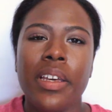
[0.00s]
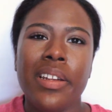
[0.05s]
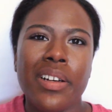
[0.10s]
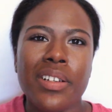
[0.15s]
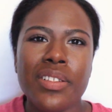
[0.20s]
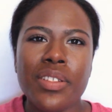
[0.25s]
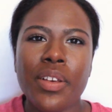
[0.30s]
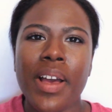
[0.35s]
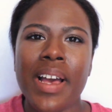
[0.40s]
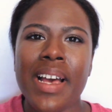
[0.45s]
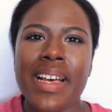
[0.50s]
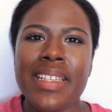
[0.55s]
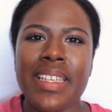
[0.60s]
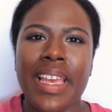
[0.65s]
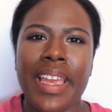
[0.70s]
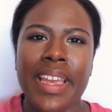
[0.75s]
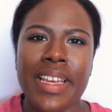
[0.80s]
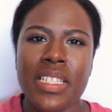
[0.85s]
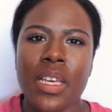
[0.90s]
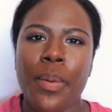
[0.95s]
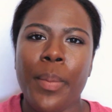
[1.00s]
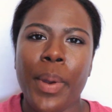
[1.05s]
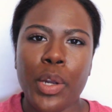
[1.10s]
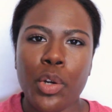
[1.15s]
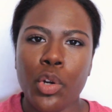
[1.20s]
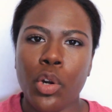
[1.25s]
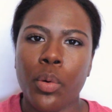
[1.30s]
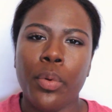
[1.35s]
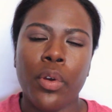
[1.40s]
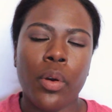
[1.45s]
It also has
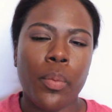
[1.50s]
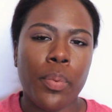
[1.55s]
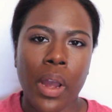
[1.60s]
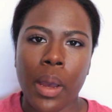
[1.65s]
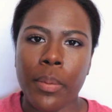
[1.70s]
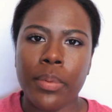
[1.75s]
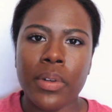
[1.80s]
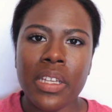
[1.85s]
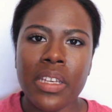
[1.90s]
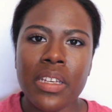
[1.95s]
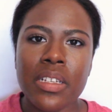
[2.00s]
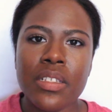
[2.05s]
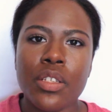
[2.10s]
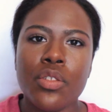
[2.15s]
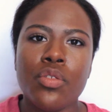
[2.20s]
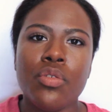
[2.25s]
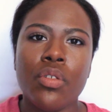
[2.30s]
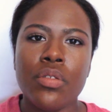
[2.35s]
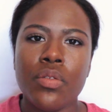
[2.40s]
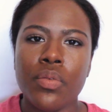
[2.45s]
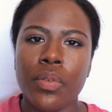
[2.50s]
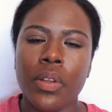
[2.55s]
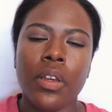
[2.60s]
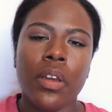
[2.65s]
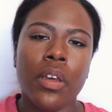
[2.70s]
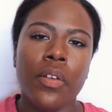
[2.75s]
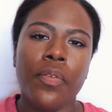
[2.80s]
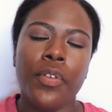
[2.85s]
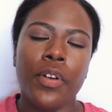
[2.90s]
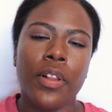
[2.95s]
antimicrobial properties, so it's really
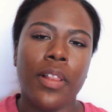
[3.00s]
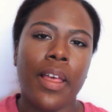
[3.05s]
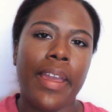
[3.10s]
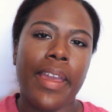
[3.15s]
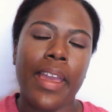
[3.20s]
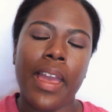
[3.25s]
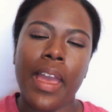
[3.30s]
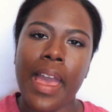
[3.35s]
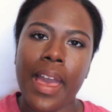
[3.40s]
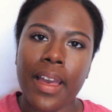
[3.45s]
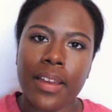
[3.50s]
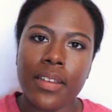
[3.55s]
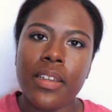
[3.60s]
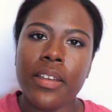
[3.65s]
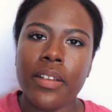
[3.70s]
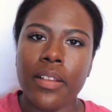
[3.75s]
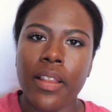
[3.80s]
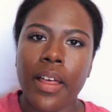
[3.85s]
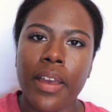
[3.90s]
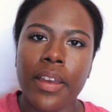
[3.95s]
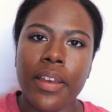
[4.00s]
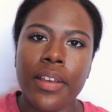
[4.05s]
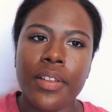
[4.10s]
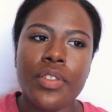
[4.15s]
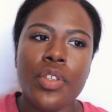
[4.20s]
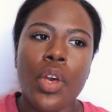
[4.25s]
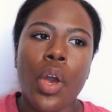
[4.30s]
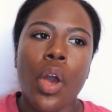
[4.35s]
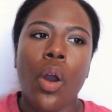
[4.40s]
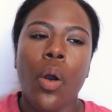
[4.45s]
good for like acne
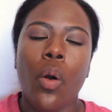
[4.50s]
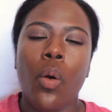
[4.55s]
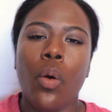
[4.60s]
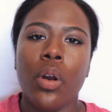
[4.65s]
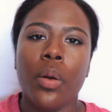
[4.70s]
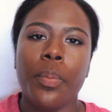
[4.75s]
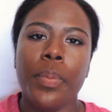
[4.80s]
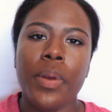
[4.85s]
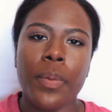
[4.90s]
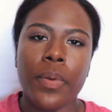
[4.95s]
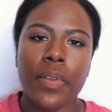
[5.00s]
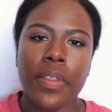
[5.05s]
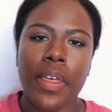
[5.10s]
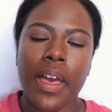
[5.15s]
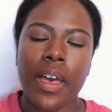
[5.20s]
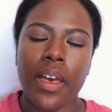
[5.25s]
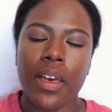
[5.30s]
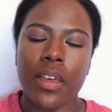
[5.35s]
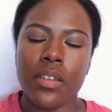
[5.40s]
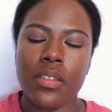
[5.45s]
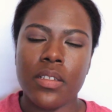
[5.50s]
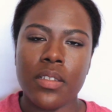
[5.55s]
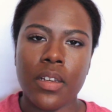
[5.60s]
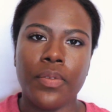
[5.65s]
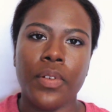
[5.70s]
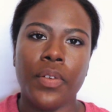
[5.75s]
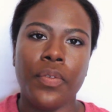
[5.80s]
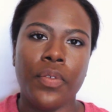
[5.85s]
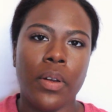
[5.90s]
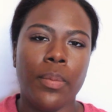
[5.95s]
clients or people that
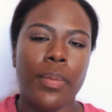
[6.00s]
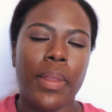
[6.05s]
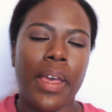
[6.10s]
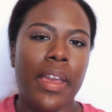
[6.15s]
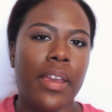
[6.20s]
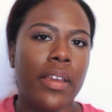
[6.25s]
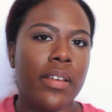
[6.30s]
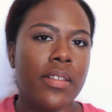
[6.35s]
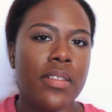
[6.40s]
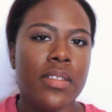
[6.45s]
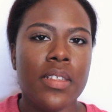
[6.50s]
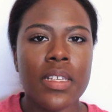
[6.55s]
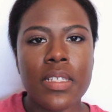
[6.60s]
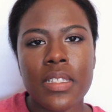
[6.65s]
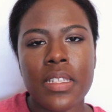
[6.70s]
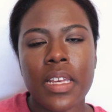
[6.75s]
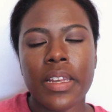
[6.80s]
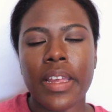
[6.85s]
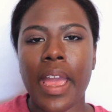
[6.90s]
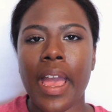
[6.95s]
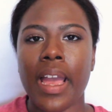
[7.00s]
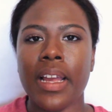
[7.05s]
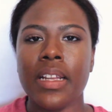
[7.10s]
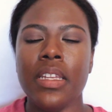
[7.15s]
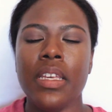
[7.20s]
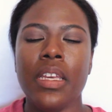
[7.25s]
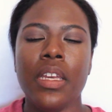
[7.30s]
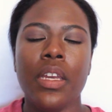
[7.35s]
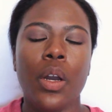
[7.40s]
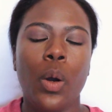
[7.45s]
suffer from like cystic
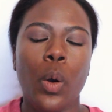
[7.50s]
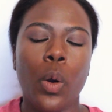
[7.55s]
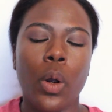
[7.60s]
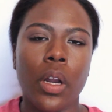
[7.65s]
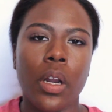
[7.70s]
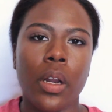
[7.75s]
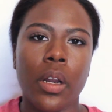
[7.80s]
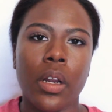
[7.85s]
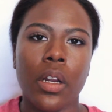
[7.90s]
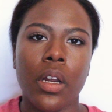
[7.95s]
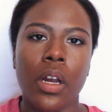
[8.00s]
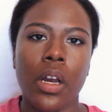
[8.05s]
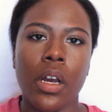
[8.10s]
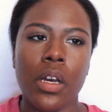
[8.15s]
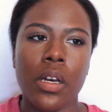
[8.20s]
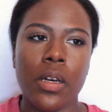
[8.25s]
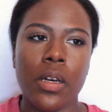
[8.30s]
acne or